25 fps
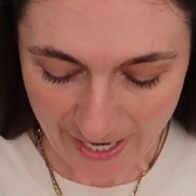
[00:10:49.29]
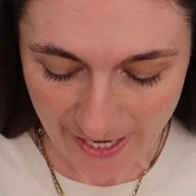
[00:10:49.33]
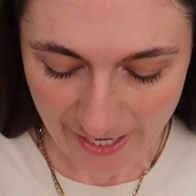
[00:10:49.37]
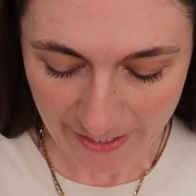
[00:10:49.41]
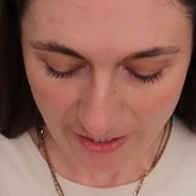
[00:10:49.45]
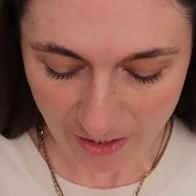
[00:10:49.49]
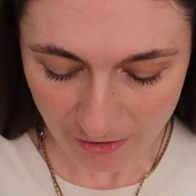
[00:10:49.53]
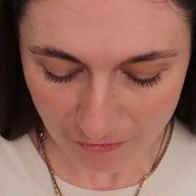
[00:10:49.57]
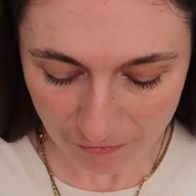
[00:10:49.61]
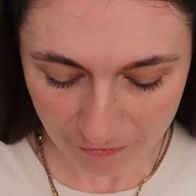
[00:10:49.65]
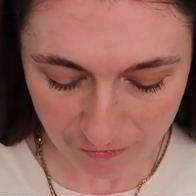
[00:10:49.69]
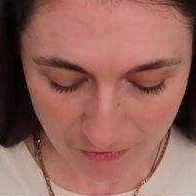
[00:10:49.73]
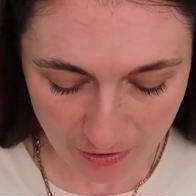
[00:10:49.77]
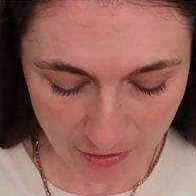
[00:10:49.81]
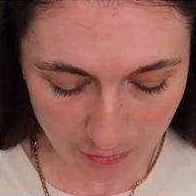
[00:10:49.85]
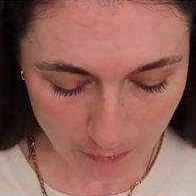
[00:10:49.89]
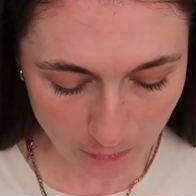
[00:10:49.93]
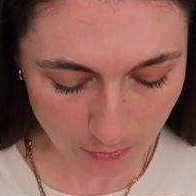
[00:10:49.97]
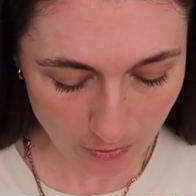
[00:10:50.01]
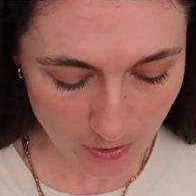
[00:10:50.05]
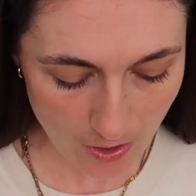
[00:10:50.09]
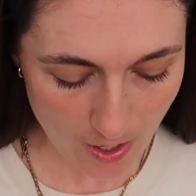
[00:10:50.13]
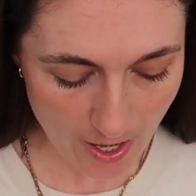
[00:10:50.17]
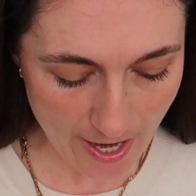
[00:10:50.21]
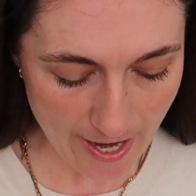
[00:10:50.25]
And I
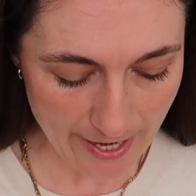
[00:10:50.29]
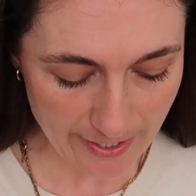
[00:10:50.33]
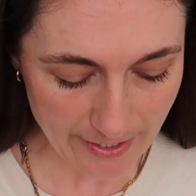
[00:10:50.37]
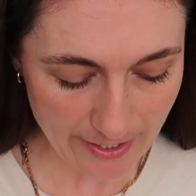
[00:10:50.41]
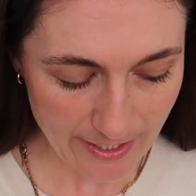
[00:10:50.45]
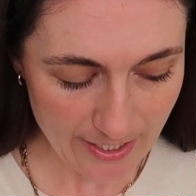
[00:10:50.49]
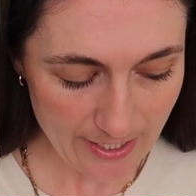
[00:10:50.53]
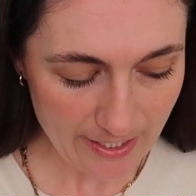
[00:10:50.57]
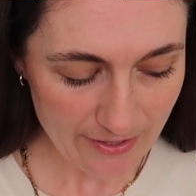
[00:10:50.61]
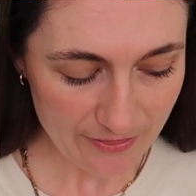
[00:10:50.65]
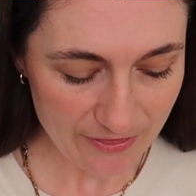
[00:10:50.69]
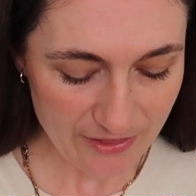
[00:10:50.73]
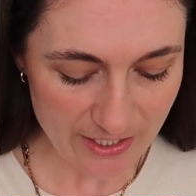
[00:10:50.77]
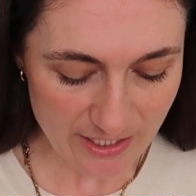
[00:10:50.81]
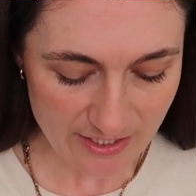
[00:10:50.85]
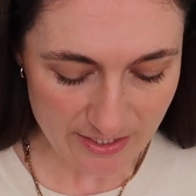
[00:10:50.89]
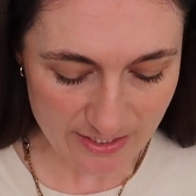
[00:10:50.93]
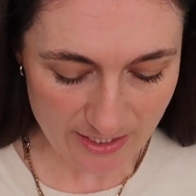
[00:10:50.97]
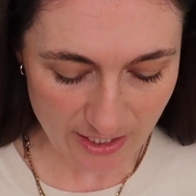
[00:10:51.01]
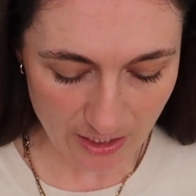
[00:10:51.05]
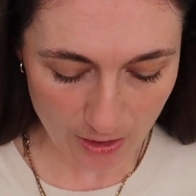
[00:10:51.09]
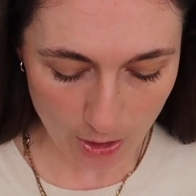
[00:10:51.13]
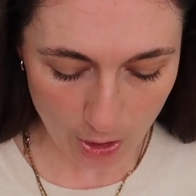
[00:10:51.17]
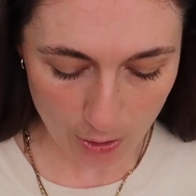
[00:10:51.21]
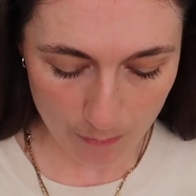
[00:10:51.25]
feel like
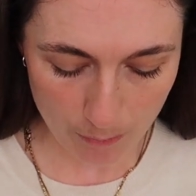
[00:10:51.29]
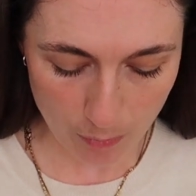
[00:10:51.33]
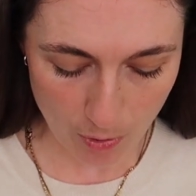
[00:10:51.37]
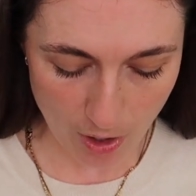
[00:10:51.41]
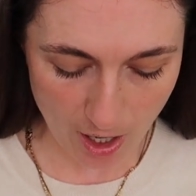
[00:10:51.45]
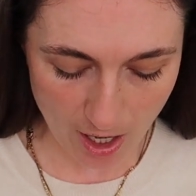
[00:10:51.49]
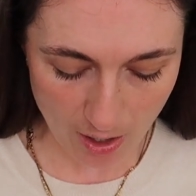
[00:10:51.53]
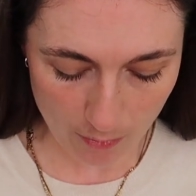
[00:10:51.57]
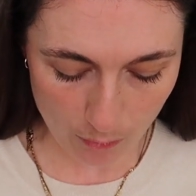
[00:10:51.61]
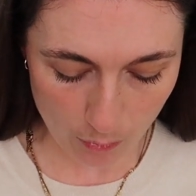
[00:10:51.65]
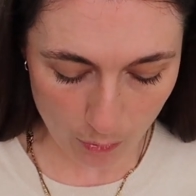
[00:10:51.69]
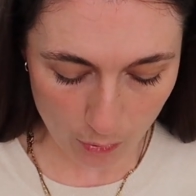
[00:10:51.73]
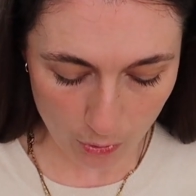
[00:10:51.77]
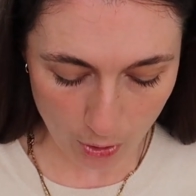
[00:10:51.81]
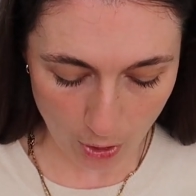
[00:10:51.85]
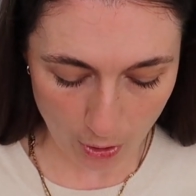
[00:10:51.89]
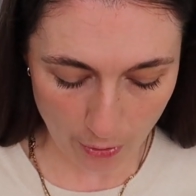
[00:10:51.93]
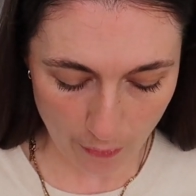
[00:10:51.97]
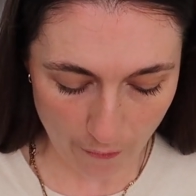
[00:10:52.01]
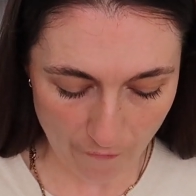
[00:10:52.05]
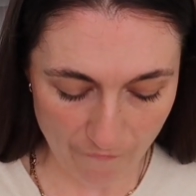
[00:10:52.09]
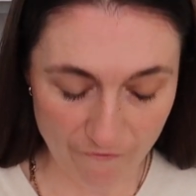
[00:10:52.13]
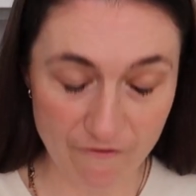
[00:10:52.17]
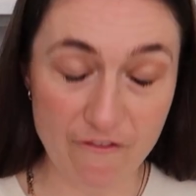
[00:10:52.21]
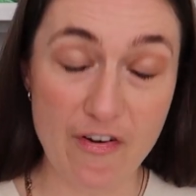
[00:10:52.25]
this yellow bra will
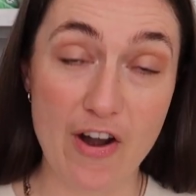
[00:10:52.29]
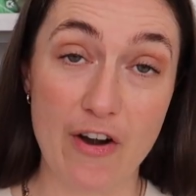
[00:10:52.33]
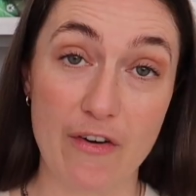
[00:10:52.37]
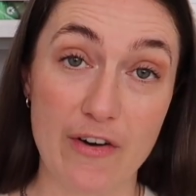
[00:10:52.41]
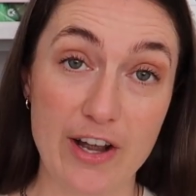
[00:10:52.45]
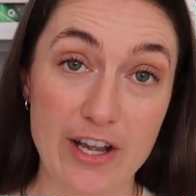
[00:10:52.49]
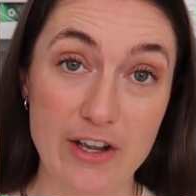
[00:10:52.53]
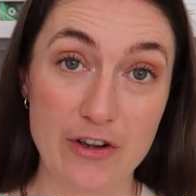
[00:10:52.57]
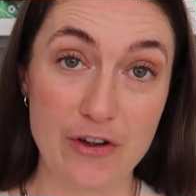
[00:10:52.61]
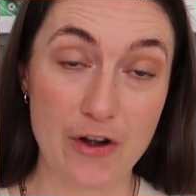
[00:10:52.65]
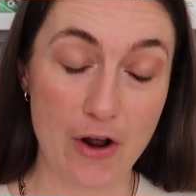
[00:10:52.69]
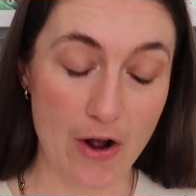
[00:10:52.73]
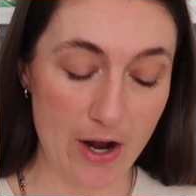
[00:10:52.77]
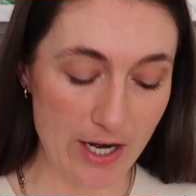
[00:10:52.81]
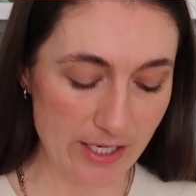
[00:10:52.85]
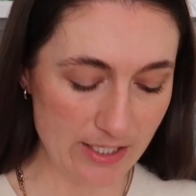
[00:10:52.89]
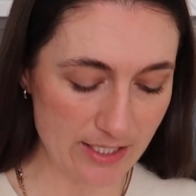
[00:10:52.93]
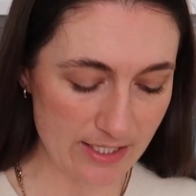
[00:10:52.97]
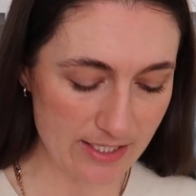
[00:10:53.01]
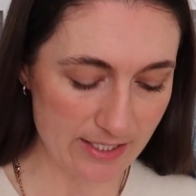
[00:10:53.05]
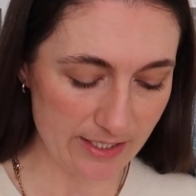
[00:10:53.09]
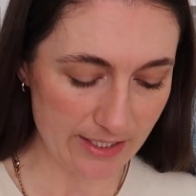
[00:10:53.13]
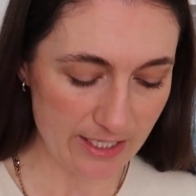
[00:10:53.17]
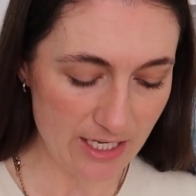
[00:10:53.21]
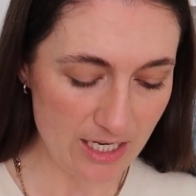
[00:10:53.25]
go very
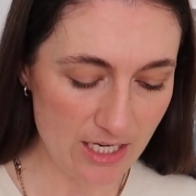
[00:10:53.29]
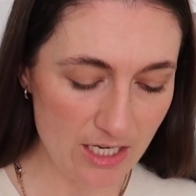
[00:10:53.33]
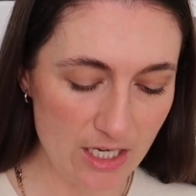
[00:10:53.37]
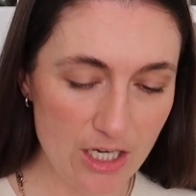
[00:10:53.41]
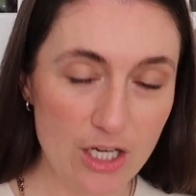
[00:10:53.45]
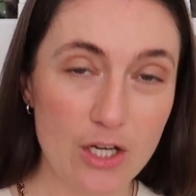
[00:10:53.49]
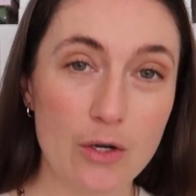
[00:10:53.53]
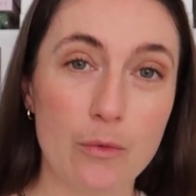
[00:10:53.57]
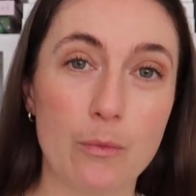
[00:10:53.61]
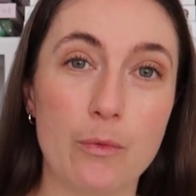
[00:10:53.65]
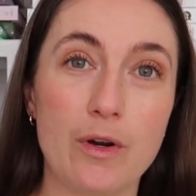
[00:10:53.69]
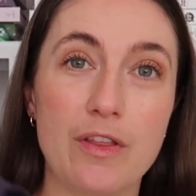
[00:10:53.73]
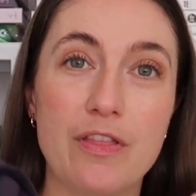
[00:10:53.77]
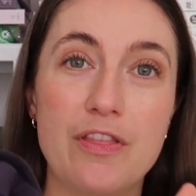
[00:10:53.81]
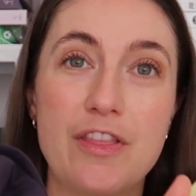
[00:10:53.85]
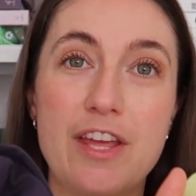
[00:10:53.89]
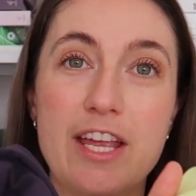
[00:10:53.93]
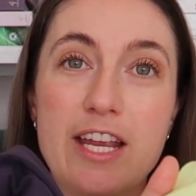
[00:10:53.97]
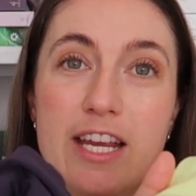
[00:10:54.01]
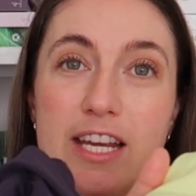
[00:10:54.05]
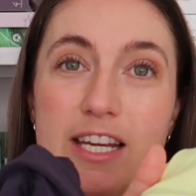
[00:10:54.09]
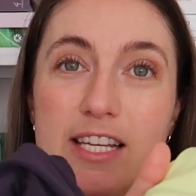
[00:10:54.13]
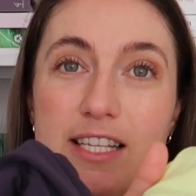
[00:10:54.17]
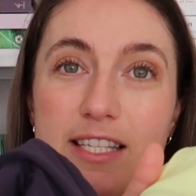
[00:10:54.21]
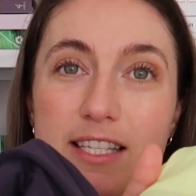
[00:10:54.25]
nicely with
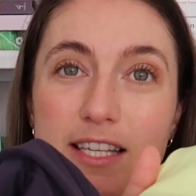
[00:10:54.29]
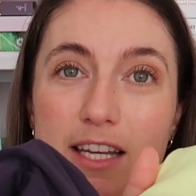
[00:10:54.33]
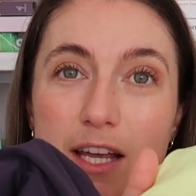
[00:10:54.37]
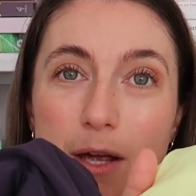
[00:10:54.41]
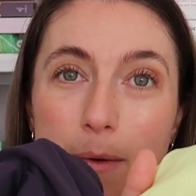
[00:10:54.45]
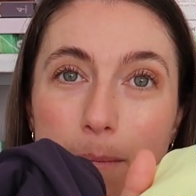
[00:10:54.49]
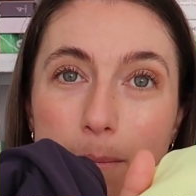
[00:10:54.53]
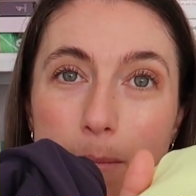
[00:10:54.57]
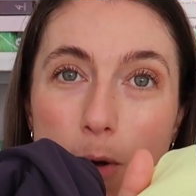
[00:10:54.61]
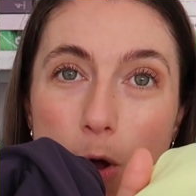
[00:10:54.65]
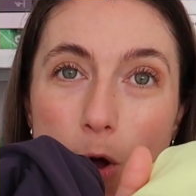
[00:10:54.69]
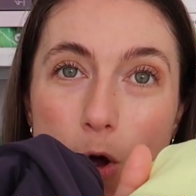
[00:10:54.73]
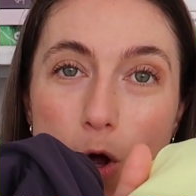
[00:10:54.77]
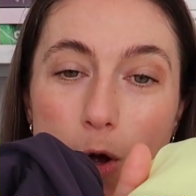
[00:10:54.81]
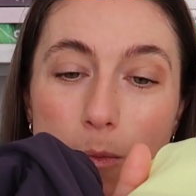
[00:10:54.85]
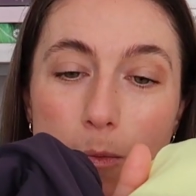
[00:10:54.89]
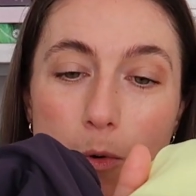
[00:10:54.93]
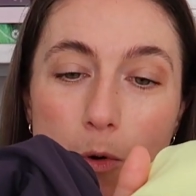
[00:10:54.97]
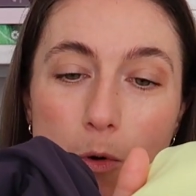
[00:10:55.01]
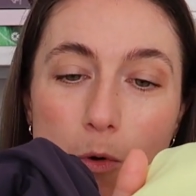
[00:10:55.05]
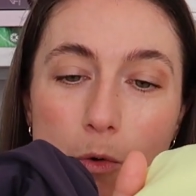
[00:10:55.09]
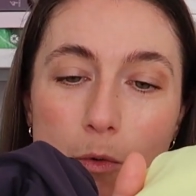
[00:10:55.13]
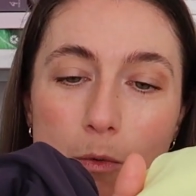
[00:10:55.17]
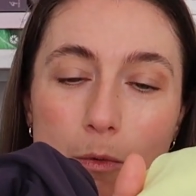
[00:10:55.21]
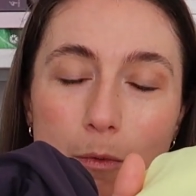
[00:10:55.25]
these
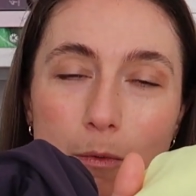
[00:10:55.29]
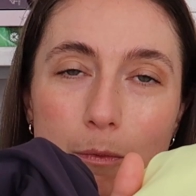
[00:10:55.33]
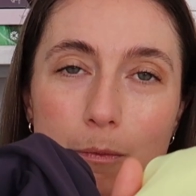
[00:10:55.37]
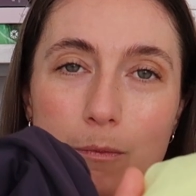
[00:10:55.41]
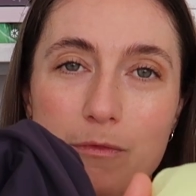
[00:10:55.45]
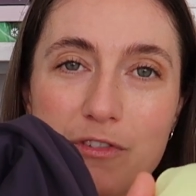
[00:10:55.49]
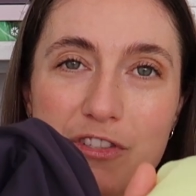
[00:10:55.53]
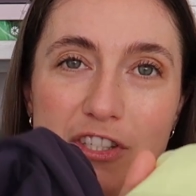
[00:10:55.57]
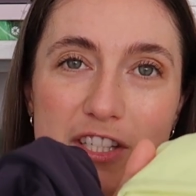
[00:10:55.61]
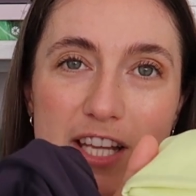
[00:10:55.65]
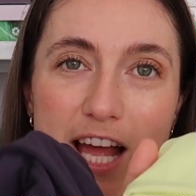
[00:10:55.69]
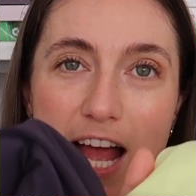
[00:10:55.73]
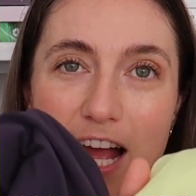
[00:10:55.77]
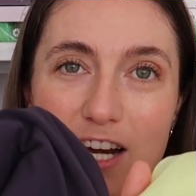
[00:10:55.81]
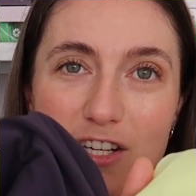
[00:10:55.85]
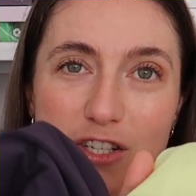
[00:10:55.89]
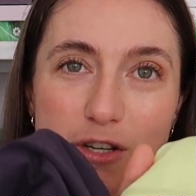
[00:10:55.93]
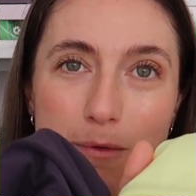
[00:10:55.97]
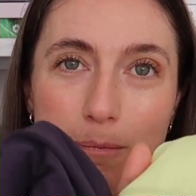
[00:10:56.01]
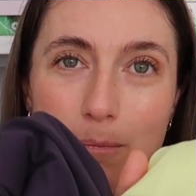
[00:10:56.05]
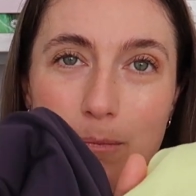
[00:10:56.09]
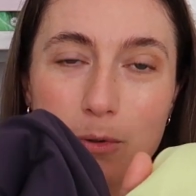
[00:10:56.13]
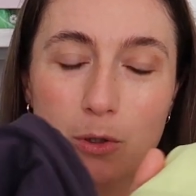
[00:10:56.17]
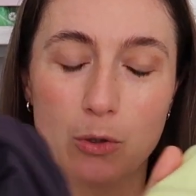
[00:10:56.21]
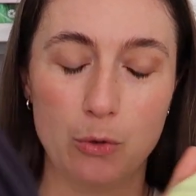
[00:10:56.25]

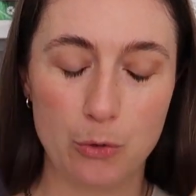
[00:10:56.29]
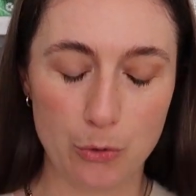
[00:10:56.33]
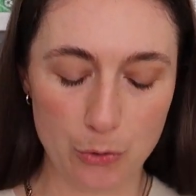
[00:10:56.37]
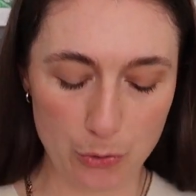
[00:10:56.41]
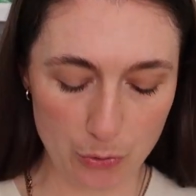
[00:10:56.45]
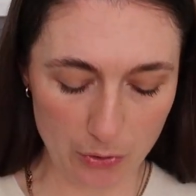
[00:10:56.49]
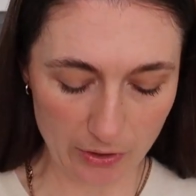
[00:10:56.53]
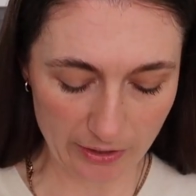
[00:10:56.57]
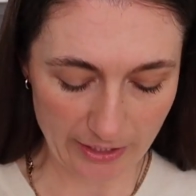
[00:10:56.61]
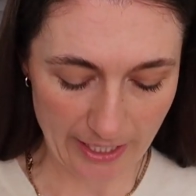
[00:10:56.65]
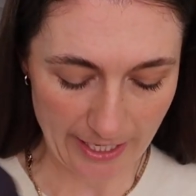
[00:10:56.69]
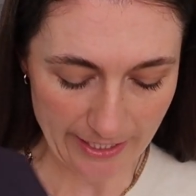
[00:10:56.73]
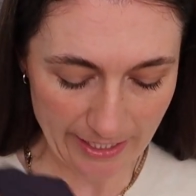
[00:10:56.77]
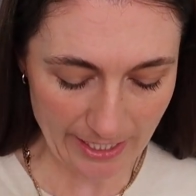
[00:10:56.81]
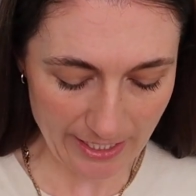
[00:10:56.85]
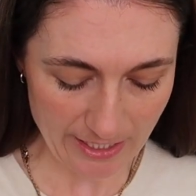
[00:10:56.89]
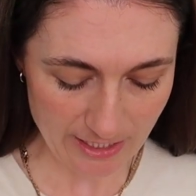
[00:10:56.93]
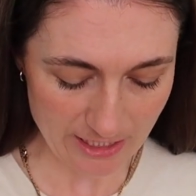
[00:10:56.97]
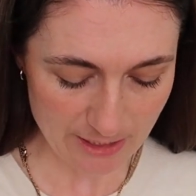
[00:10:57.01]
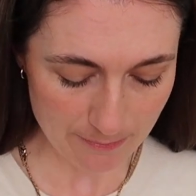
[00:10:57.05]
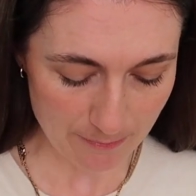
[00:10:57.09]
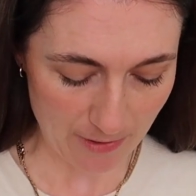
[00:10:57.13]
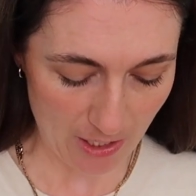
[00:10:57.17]
purple/blue leggings,